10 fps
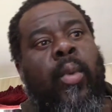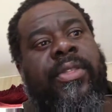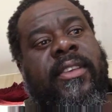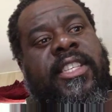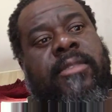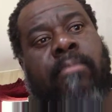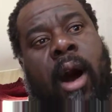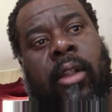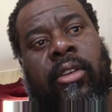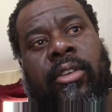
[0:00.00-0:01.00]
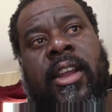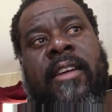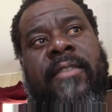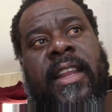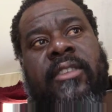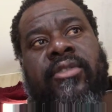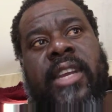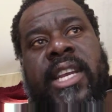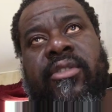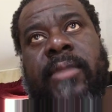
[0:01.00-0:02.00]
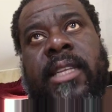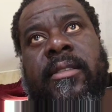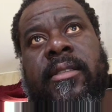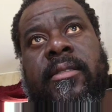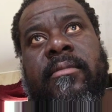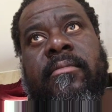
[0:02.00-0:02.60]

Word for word: with the smaller financial increments,